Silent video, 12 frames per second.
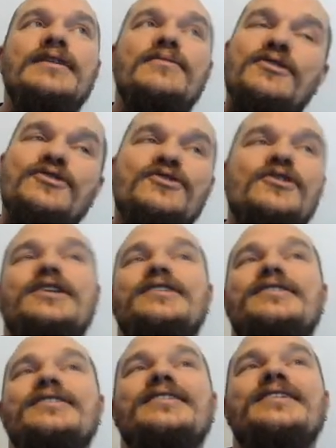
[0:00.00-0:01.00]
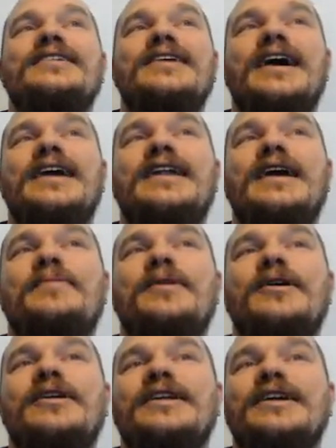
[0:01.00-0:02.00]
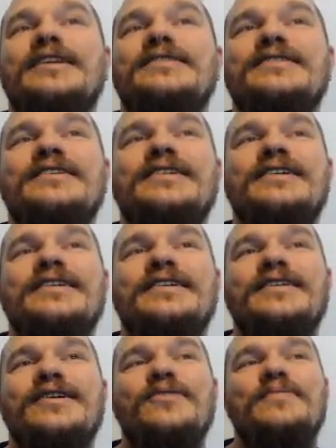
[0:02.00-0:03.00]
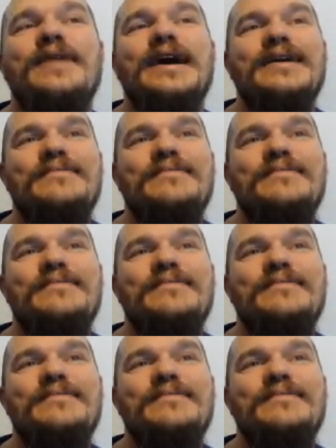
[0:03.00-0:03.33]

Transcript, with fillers: enjoy it. And happy holidays. Goodbye.